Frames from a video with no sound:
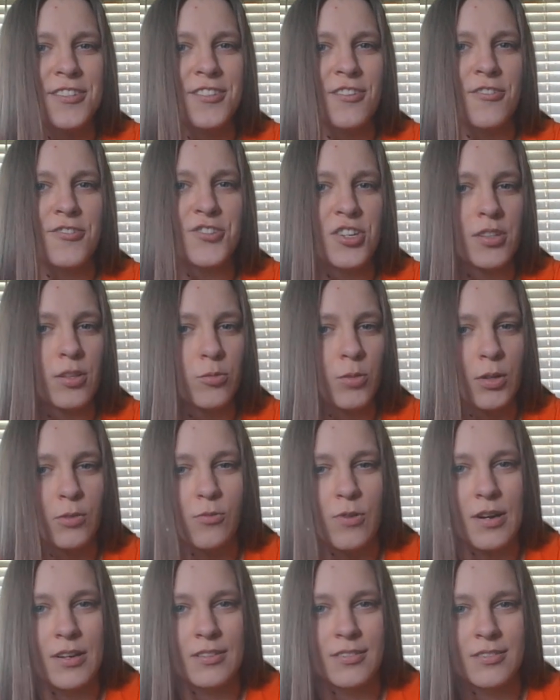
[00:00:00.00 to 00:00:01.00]
is there Agenda
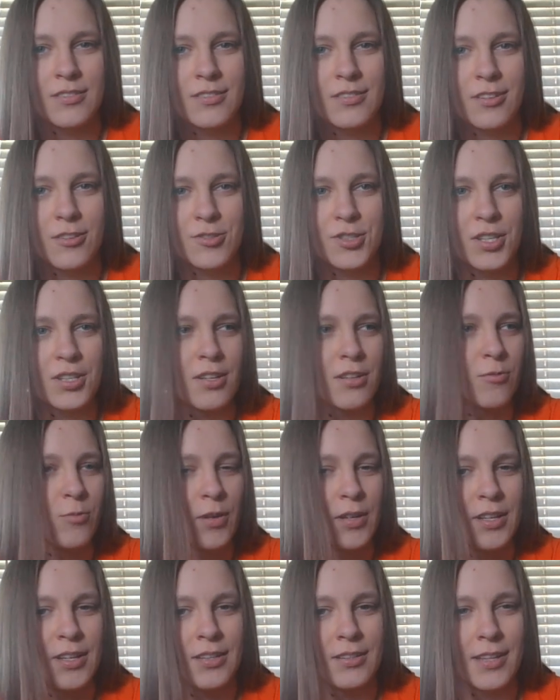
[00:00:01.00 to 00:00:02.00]
21, Agenda
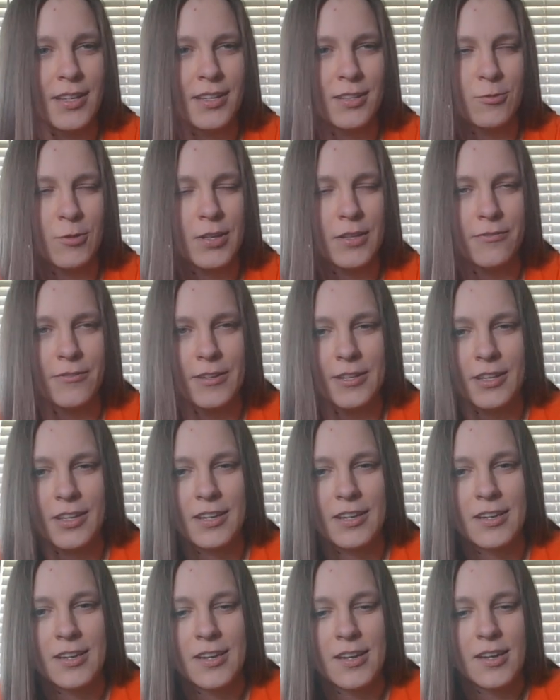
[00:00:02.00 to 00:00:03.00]
20, like
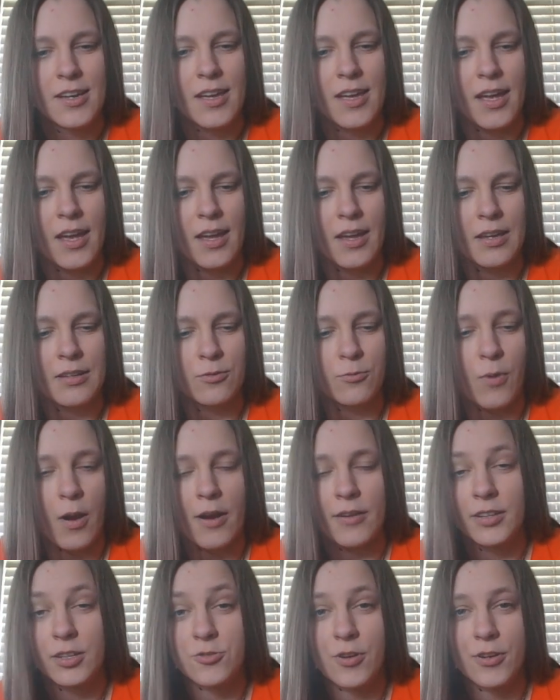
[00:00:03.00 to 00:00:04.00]
2030, and why
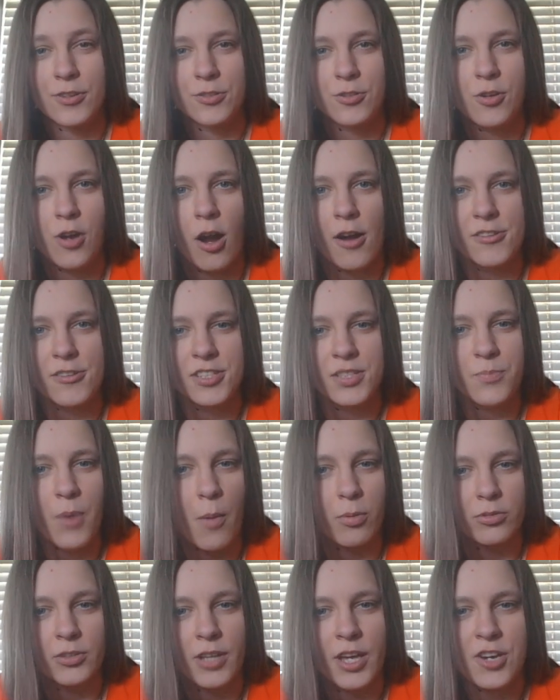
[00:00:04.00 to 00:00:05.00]
are they trying to cause
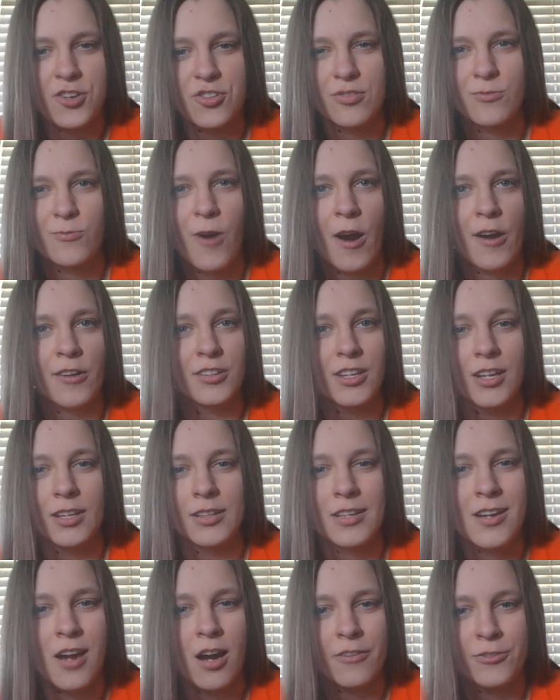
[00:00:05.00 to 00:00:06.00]
depopulation? Why are they
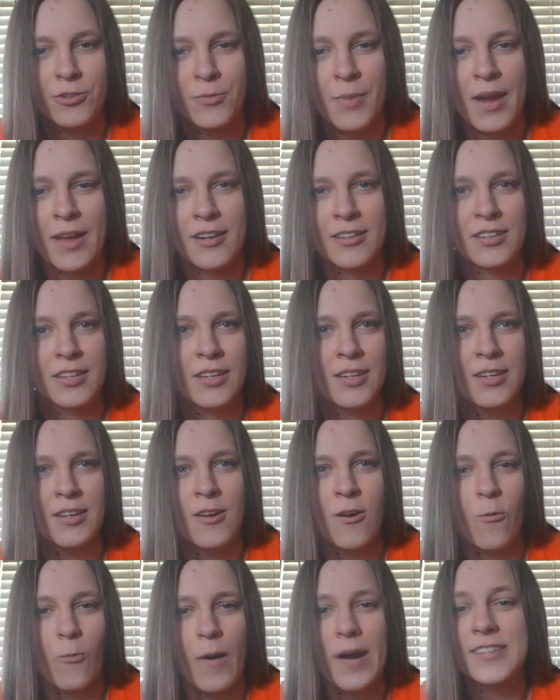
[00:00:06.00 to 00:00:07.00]
killing off humanity?
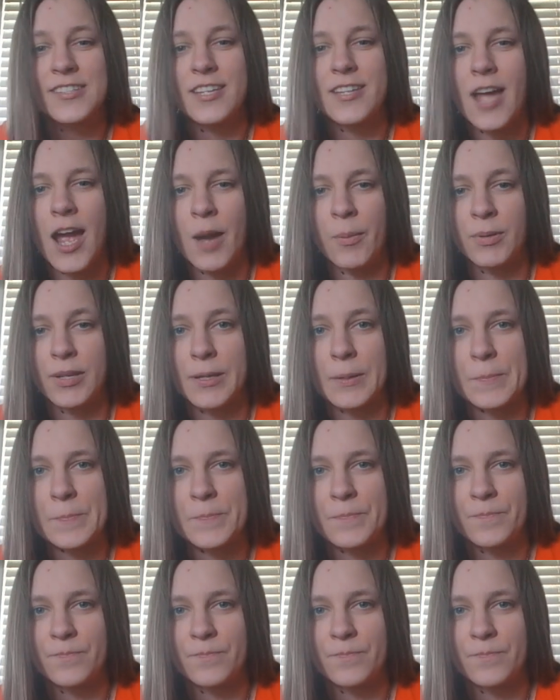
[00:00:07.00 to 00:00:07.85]
Why is that happening?